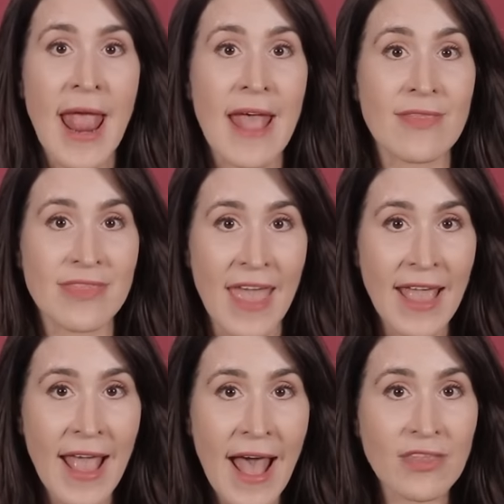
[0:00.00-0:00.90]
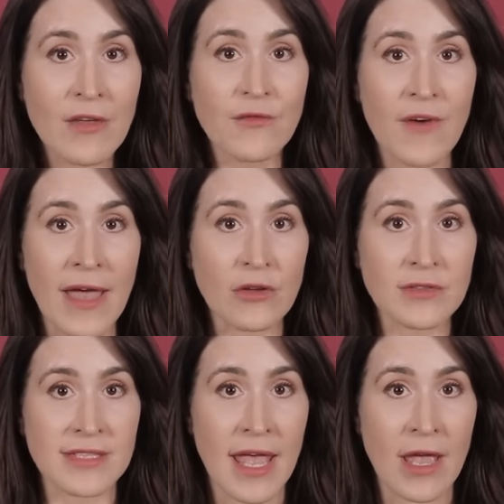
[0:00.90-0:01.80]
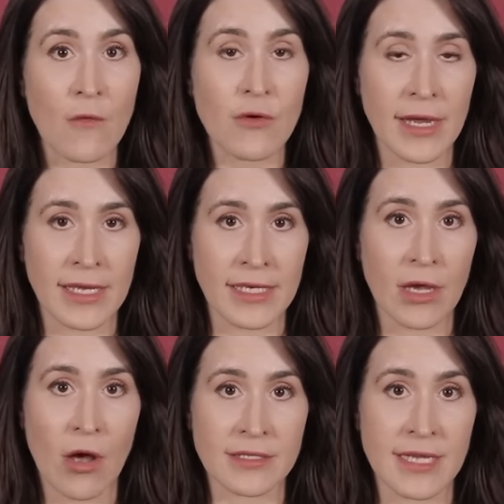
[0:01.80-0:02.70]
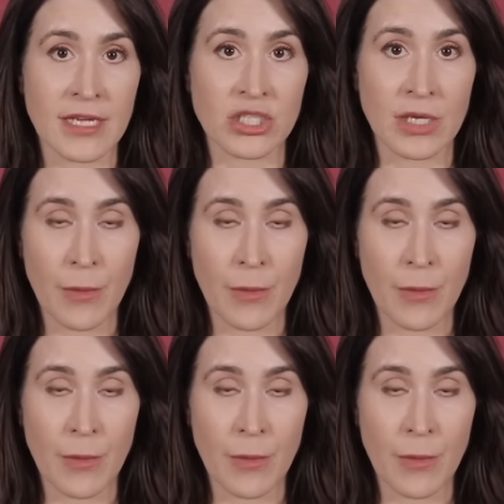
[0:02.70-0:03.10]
and they had the final say over any content she